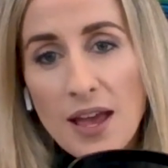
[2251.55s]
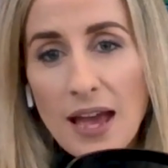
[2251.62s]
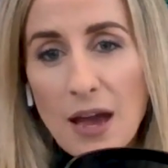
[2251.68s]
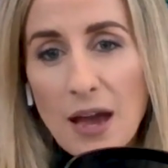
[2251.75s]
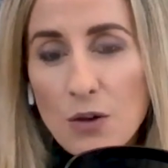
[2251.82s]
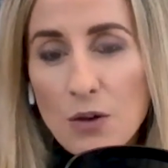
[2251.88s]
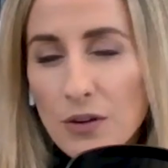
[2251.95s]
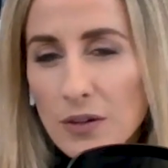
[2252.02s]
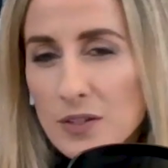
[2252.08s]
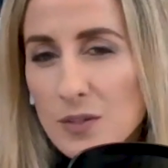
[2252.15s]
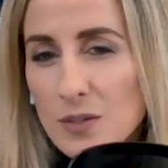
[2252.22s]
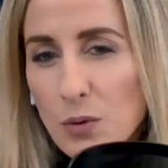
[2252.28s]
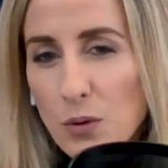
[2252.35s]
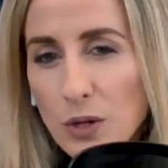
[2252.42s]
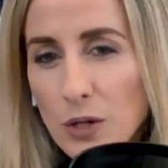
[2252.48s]
how can i
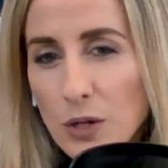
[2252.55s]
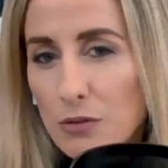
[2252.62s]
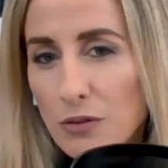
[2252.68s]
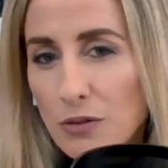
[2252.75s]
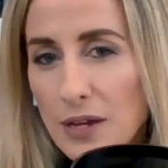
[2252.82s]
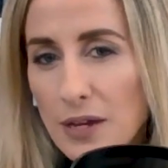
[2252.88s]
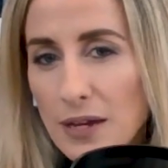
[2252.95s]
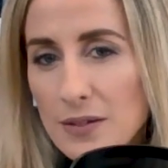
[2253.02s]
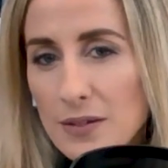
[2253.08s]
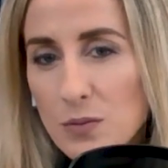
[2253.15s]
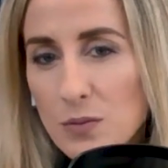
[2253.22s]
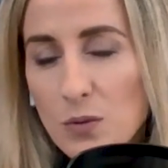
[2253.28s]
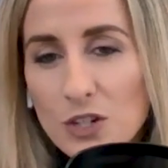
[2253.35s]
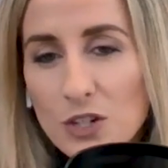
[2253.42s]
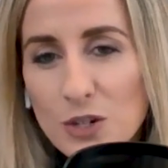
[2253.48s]
support you through this
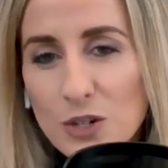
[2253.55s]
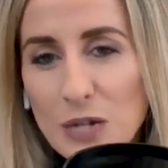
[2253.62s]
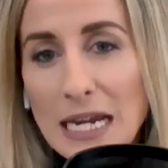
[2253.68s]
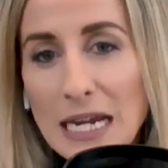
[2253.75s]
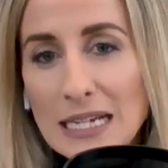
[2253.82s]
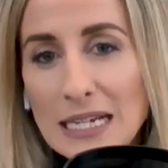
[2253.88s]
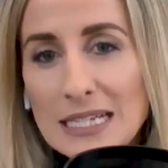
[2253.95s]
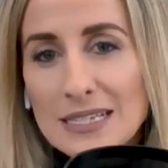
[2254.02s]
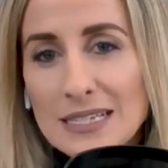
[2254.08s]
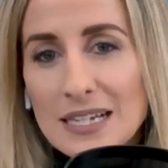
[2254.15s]
what do you need